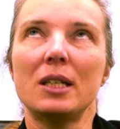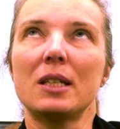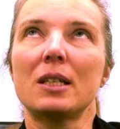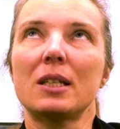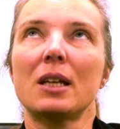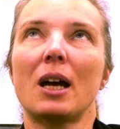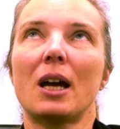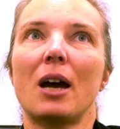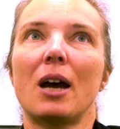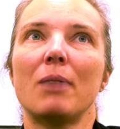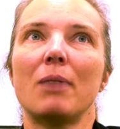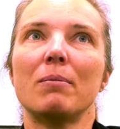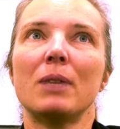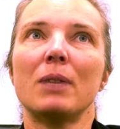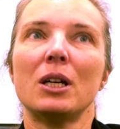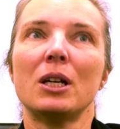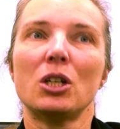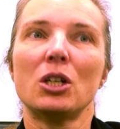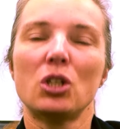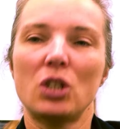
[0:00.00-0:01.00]
is
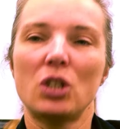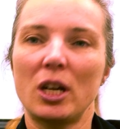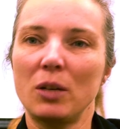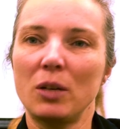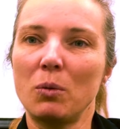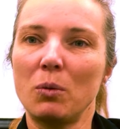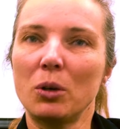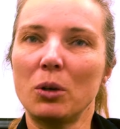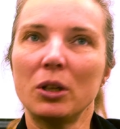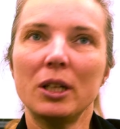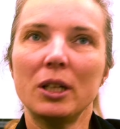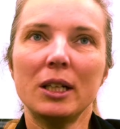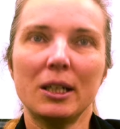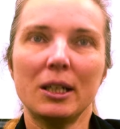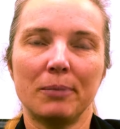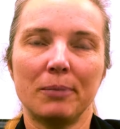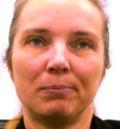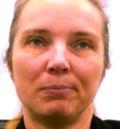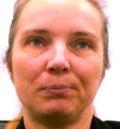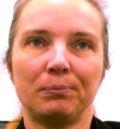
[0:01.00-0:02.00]
Jane
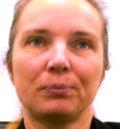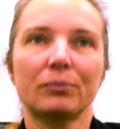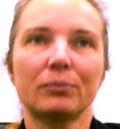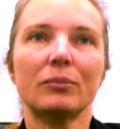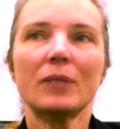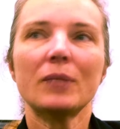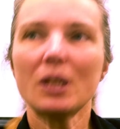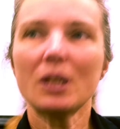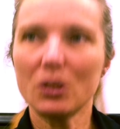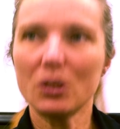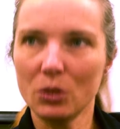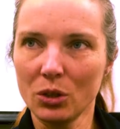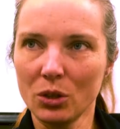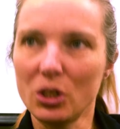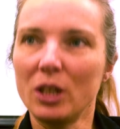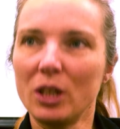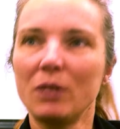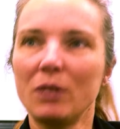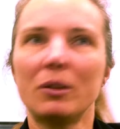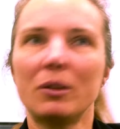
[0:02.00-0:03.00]
Wernick. So
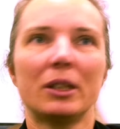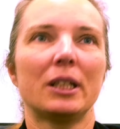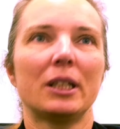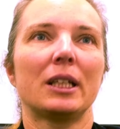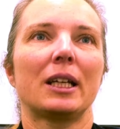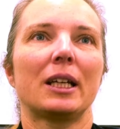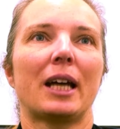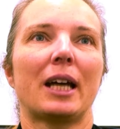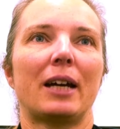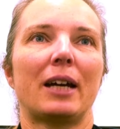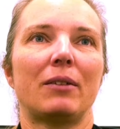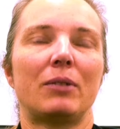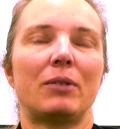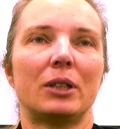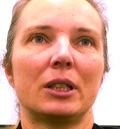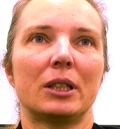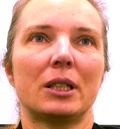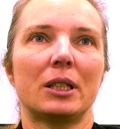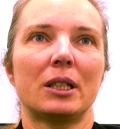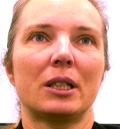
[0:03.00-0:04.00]
Jane Wernick, I
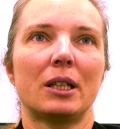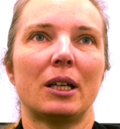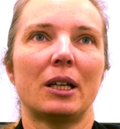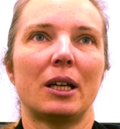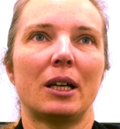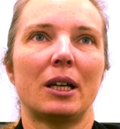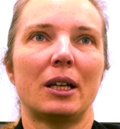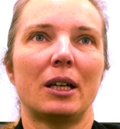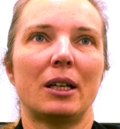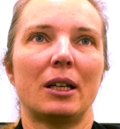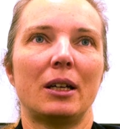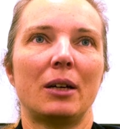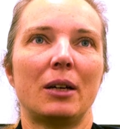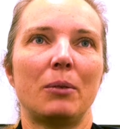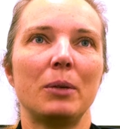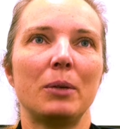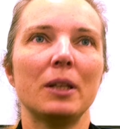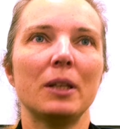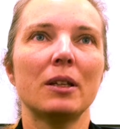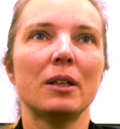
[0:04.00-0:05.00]
worked
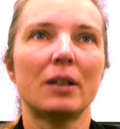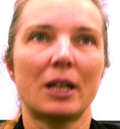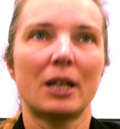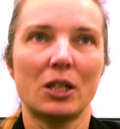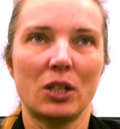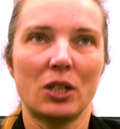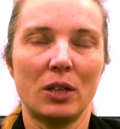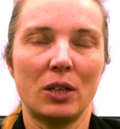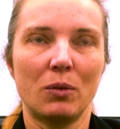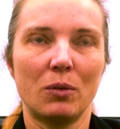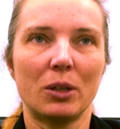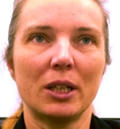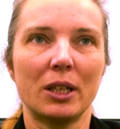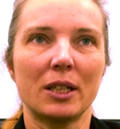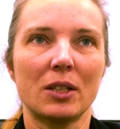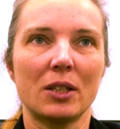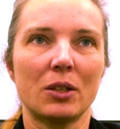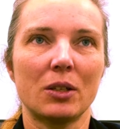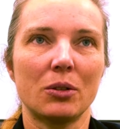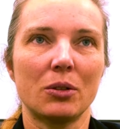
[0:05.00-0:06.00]
with her at Jane
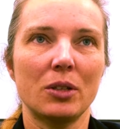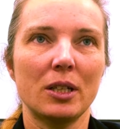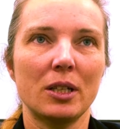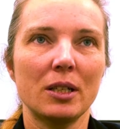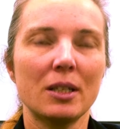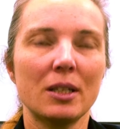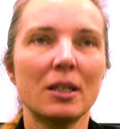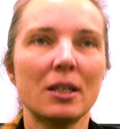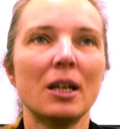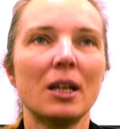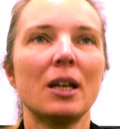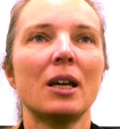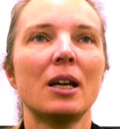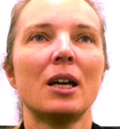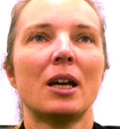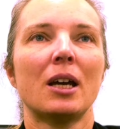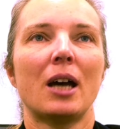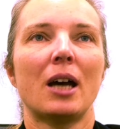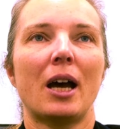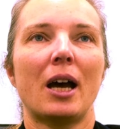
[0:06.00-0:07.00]
Wernick Associates.
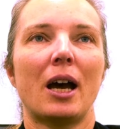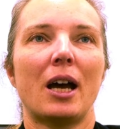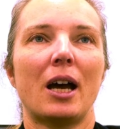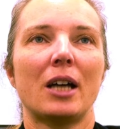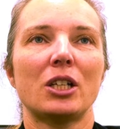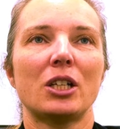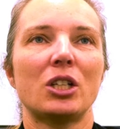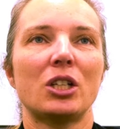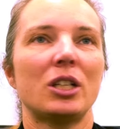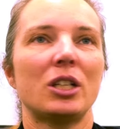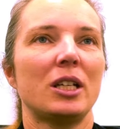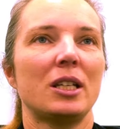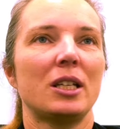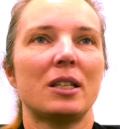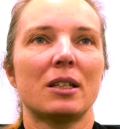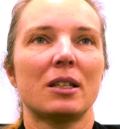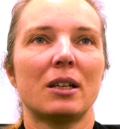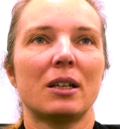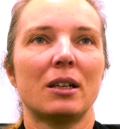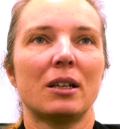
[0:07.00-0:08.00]

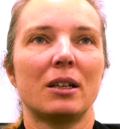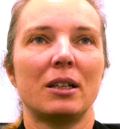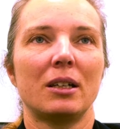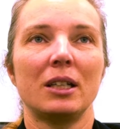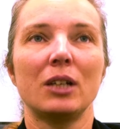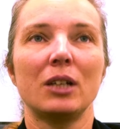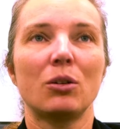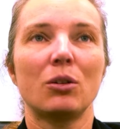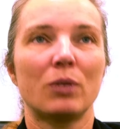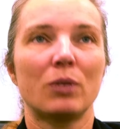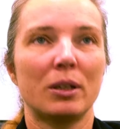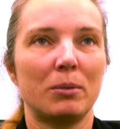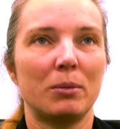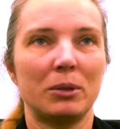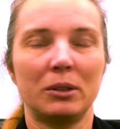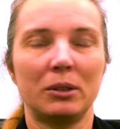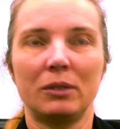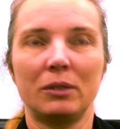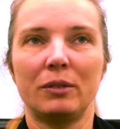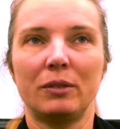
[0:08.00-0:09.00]
She's an
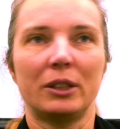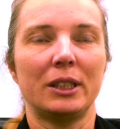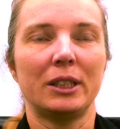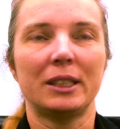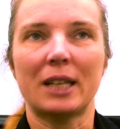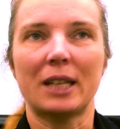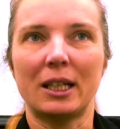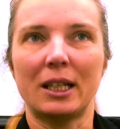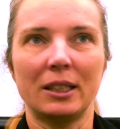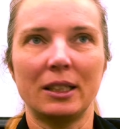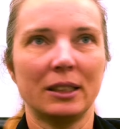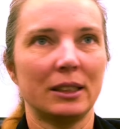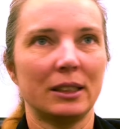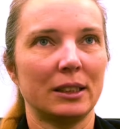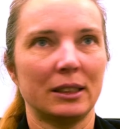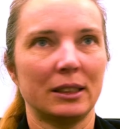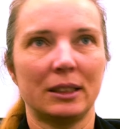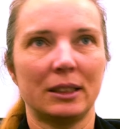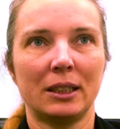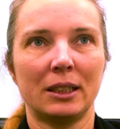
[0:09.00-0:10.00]
incredible, very
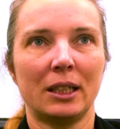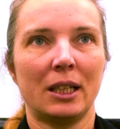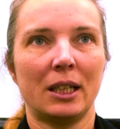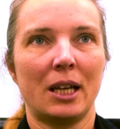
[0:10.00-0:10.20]
talented,